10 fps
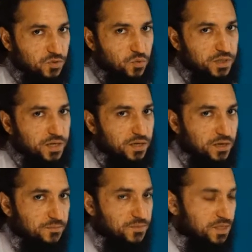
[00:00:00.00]
call it a
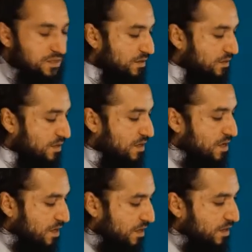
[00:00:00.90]
Hamzah sign
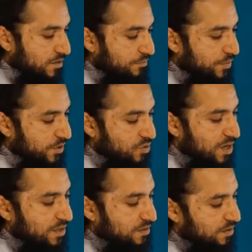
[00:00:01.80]
as compared to
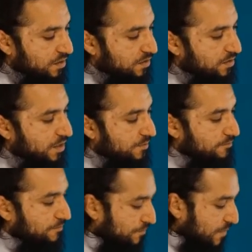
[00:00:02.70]
Ain sign. Okay,
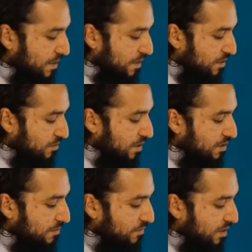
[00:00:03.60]
so
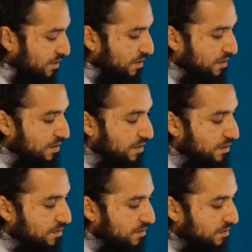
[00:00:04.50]
that's Hamzah sign,
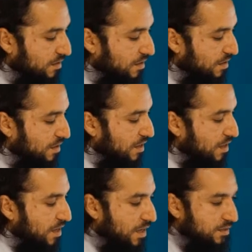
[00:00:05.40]
that's
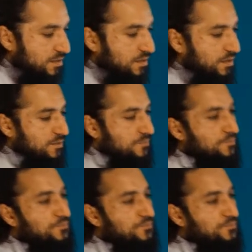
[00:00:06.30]
Ain sign.